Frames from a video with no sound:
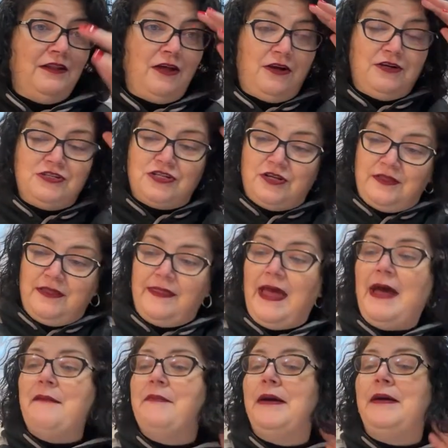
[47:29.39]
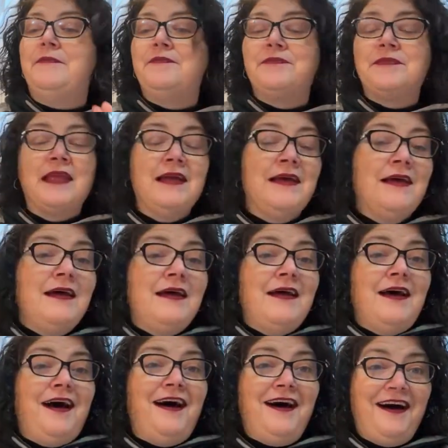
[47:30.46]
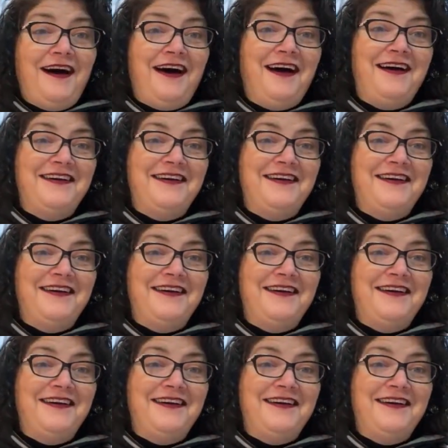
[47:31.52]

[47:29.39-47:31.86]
larger than that. But huh,